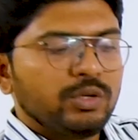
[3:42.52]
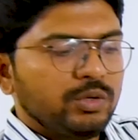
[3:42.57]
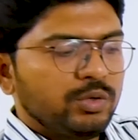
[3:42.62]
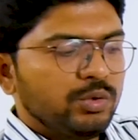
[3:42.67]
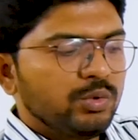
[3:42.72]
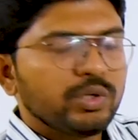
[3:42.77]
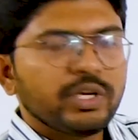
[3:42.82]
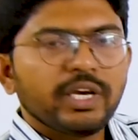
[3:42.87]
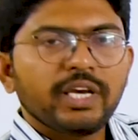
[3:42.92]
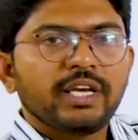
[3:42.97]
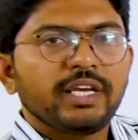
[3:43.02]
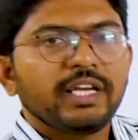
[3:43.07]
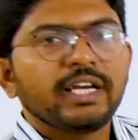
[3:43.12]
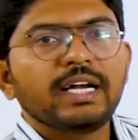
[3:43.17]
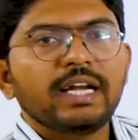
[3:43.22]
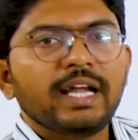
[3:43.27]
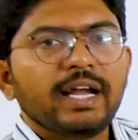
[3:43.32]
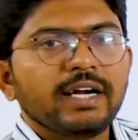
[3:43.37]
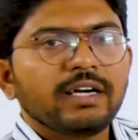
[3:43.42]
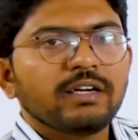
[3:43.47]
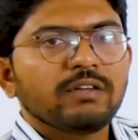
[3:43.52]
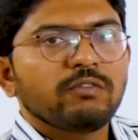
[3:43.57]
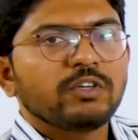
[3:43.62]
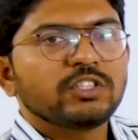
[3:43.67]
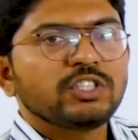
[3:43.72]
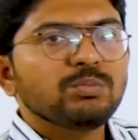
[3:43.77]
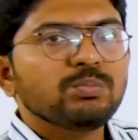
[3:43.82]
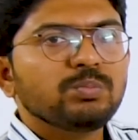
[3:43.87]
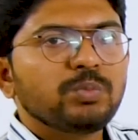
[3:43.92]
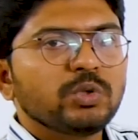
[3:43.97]
UK, England was
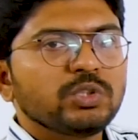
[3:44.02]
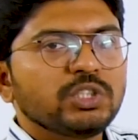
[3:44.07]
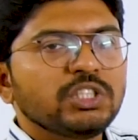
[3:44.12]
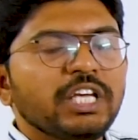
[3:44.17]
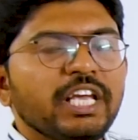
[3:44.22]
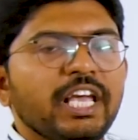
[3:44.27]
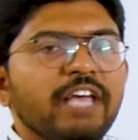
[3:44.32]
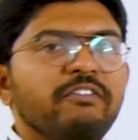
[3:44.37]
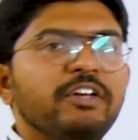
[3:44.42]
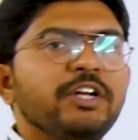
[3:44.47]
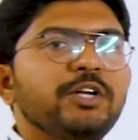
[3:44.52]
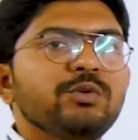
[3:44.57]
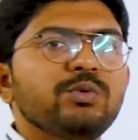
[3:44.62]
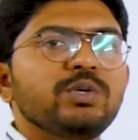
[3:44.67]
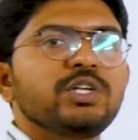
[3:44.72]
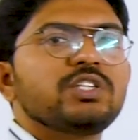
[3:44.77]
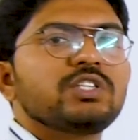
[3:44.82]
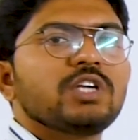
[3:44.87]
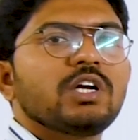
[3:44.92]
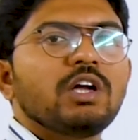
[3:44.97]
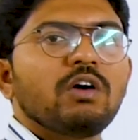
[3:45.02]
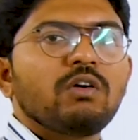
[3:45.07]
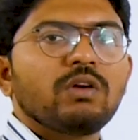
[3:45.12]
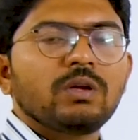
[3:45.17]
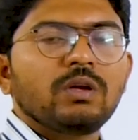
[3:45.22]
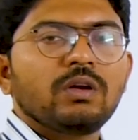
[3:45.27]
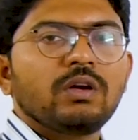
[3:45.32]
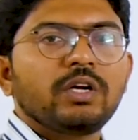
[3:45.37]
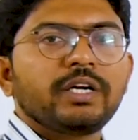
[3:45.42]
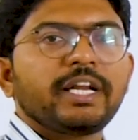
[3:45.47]
imposing heavy duties on
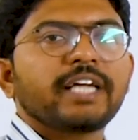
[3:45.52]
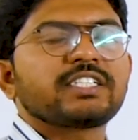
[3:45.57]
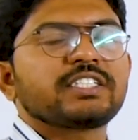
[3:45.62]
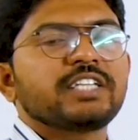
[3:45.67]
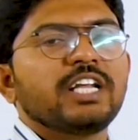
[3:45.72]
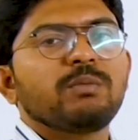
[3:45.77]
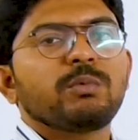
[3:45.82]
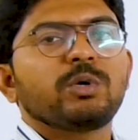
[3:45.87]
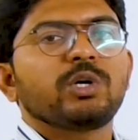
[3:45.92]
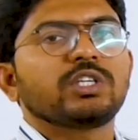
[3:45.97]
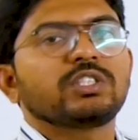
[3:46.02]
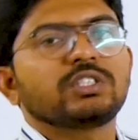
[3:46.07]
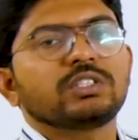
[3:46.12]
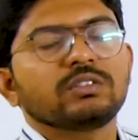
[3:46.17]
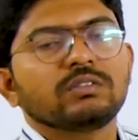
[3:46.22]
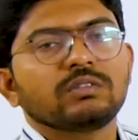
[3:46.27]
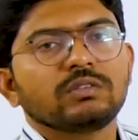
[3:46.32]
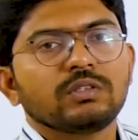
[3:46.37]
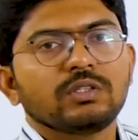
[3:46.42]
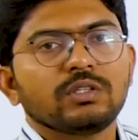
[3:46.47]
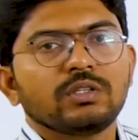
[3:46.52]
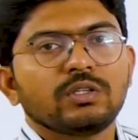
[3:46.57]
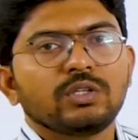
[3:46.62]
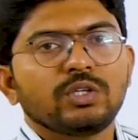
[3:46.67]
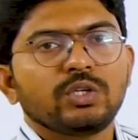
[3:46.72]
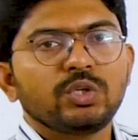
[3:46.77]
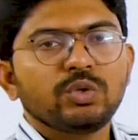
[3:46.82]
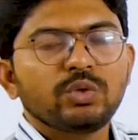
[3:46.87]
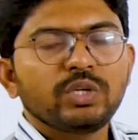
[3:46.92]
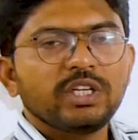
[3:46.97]
our textile products
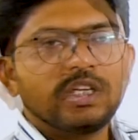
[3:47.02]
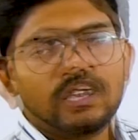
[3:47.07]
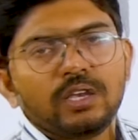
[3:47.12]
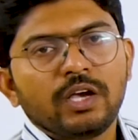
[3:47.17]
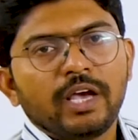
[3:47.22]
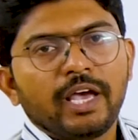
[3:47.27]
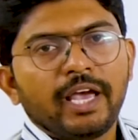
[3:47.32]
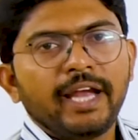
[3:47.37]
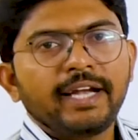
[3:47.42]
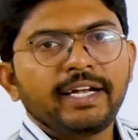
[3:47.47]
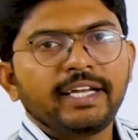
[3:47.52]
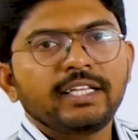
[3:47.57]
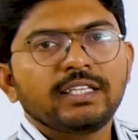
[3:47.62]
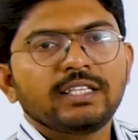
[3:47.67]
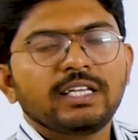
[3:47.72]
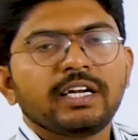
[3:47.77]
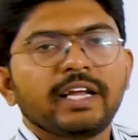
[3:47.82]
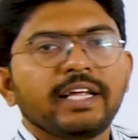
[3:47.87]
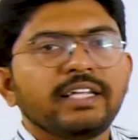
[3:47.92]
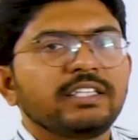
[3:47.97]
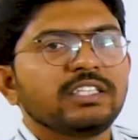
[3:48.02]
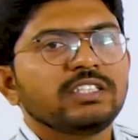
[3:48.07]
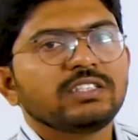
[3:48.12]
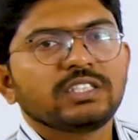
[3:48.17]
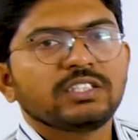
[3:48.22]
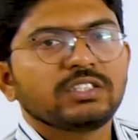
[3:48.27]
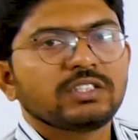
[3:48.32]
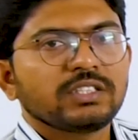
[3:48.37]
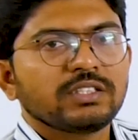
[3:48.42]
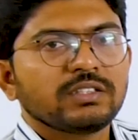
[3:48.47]
during 18th and 19th
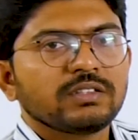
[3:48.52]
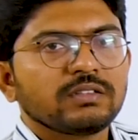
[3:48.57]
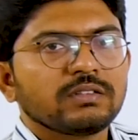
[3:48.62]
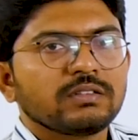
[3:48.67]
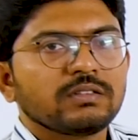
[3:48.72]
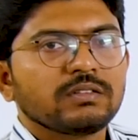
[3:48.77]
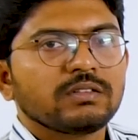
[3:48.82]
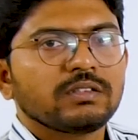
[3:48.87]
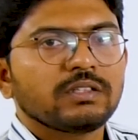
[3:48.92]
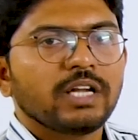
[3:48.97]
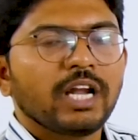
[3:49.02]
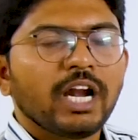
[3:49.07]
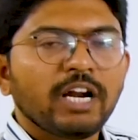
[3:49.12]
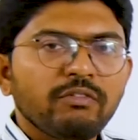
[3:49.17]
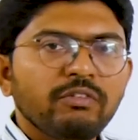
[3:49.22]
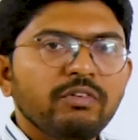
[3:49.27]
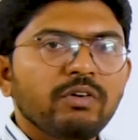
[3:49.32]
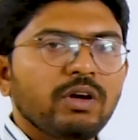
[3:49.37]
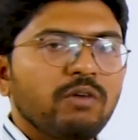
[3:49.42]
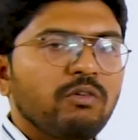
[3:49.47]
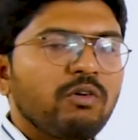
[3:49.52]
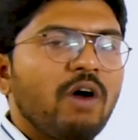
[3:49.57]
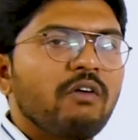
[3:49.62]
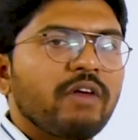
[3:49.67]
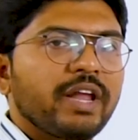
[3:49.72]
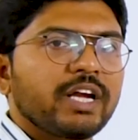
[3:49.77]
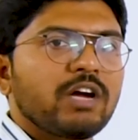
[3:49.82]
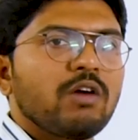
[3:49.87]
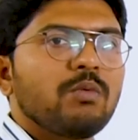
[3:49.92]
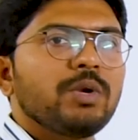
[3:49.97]
century, and our
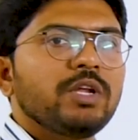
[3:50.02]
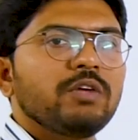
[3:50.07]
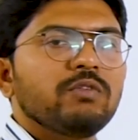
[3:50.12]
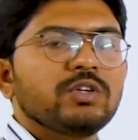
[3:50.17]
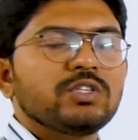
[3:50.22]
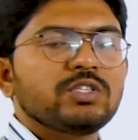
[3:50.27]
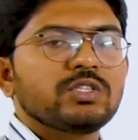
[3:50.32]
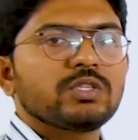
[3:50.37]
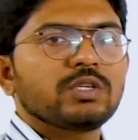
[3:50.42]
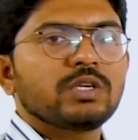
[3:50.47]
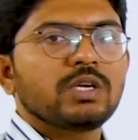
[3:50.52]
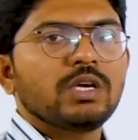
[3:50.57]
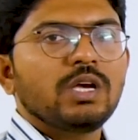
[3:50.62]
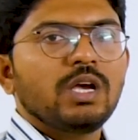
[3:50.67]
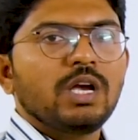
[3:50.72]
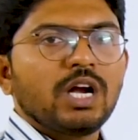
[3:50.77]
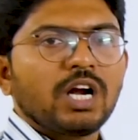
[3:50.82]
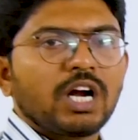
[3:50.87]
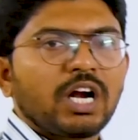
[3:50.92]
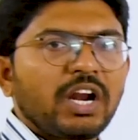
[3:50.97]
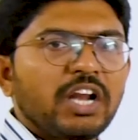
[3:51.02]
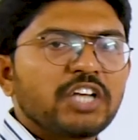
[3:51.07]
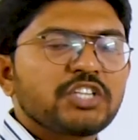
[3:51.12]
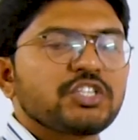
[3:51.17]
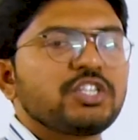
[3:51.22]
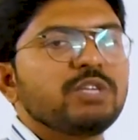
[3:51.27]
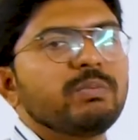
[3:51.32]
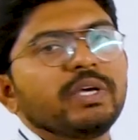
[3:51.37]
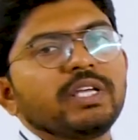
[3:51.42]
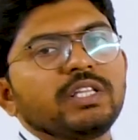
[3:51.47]
economy was
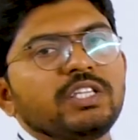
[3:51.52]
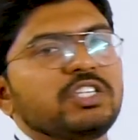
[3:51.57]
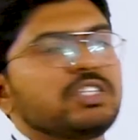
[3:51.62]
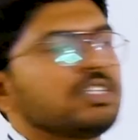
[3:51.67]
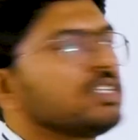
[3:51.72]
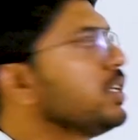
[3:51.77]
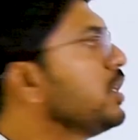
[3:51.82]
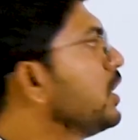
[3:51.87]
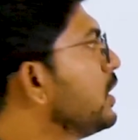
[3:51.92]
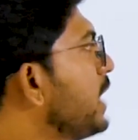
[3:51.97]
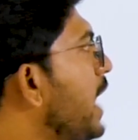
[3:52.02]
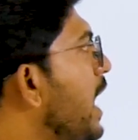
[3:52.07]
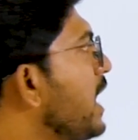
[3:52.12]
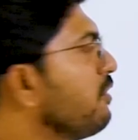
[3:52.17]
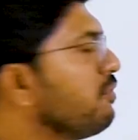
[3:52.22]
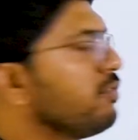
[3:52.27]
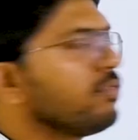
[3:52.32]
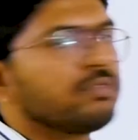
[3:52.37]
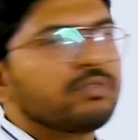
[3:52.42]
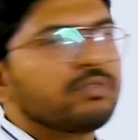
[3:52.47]
crushed by this tariff.